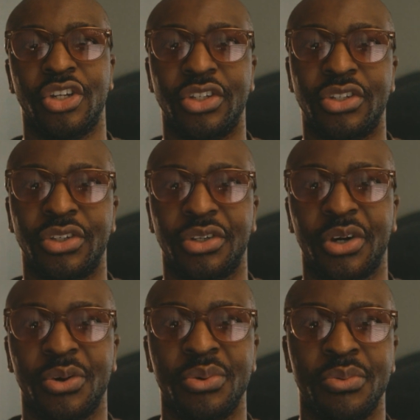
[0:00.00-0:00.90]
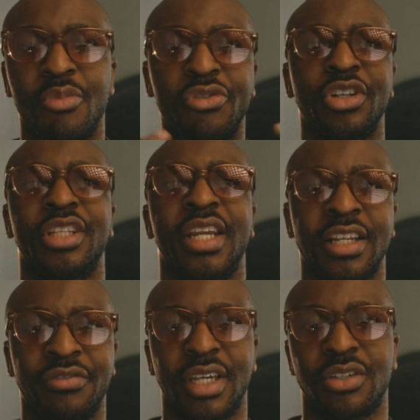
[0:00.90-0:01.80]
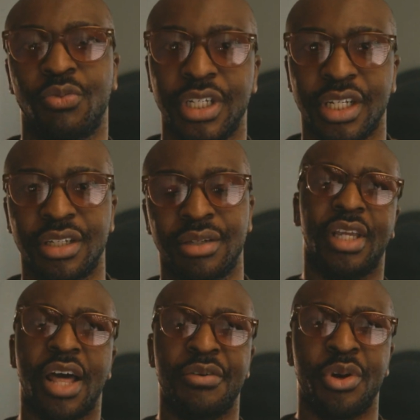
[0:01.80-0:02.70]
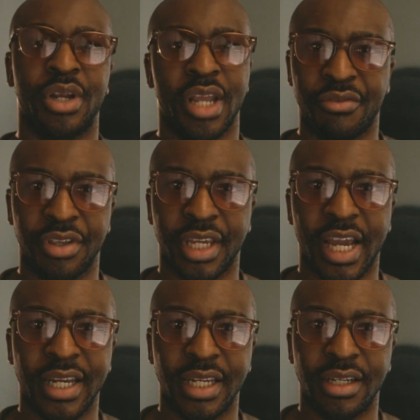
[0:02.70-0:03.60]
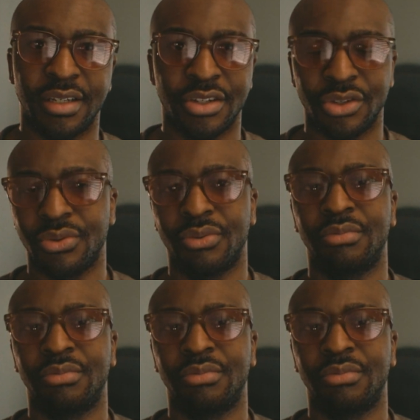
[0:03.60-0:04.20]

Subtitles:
good to go, I'll move on to the next phase, which is gathering everything I need to